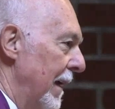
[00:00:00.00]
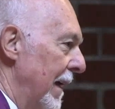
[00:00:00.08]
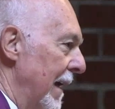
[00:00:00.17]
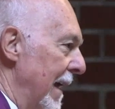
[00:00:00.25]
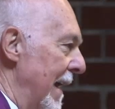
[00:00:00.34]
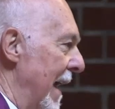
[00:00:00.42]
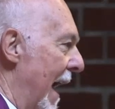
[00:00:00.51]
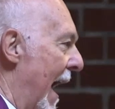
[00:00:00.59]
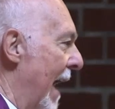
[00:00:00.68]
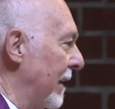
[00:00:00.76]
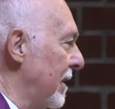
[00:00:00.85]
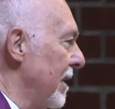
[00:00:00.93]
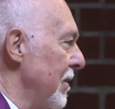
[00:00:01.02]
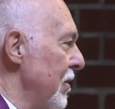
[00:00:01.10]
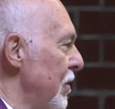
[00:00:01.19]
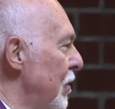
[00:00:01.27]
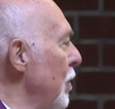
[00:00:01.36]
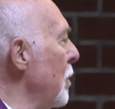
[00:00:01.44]
He acted
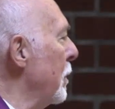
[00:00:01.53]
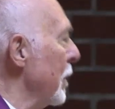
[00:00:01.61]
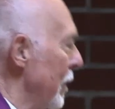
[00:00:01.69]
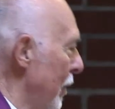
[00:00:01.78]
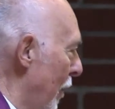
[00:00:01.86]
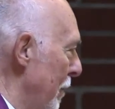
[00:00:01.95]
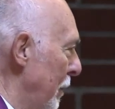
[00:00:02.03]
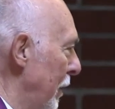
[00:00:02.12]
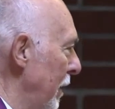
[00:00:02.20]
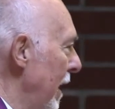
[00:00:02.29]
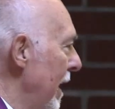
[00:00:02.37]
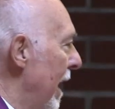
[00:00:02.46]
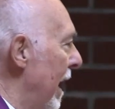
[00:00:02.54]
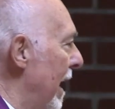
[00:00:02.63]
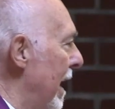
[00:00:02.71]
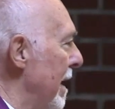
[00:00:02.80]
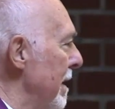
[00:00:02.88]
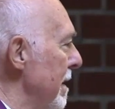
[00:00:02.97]
super normal,
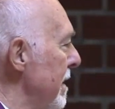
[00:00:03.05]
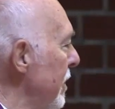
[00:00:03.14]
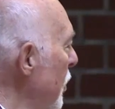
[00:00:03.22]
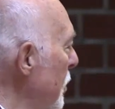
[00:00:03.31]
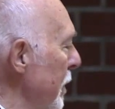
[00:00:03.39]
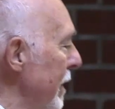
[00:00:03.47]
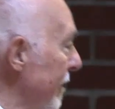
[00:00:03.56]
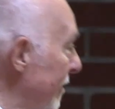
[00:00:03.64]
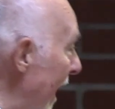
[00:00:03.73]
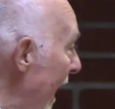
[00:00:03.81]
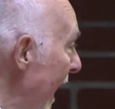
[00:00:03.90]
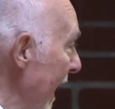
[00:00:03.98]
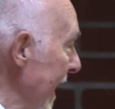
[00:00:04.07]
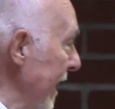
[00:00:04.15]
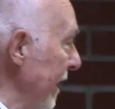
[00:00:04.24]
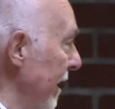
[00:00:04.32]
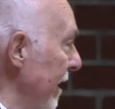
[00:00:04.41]
super divine.